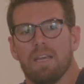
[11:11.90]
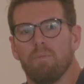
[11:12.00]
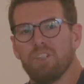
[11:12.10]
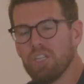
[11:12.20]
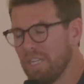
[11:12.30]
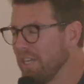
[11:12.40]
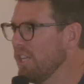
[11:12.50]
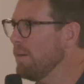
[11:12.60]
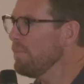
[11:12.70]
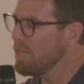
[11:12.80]
We should
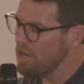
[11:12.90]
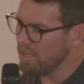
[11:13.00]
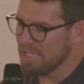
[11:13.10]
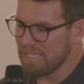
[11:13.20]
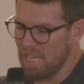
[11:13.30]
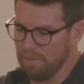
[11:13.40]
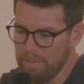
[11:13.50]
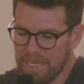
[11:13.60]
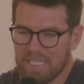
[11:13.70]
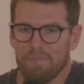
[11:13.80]
kill him. No, let's sell him and
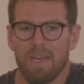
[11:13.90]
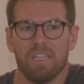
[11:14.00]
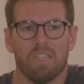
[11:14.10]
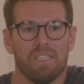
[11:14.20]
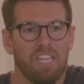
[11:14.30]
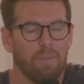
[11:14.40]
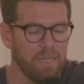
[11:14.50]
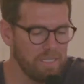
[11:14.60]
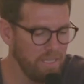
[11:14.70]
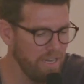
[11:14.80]
make some money. So they sell him
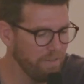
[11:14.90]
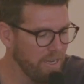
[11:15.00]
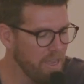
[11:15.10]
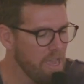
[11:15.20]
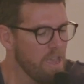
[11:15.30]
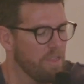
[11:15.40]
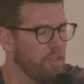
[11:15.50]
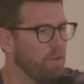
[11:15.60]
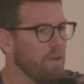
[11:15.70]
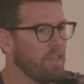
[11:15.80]
into slavery.
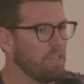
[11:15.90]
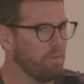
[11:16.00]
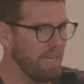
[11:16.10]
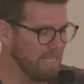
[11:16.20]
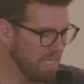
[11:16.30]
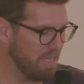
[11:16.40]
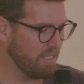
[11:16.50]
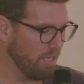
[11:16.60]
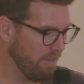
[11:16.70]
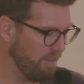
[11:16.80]
Through a crazy
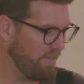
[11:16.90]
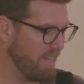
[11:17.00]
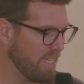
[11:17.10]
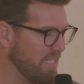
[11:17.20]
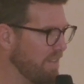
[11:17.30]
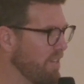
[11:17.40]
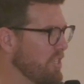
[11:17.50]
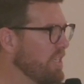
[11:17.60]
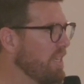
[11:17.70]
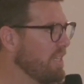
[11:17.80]
turn of events, he
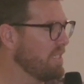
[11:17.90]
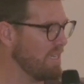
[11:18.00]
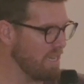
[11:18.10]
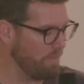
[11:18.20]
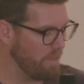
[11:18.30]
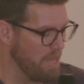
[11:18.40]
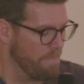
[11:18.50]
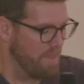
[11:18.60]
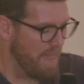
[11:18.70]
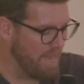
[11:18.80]
eventually ends up
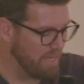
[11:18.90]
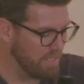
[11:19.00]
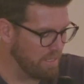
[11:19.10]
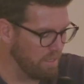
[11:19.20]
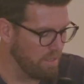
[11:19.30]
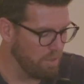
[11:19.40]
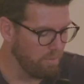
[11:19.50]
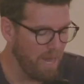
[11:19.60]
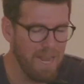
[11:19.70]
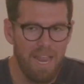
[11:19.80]
as a
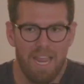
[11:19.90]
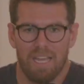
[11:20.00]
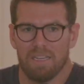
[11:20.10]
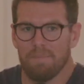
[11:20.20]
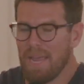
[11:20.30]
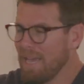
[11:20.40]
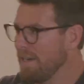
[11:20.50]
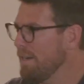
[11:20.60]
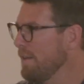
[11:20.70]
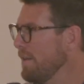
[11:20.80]
right-hand
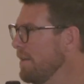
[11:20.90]
man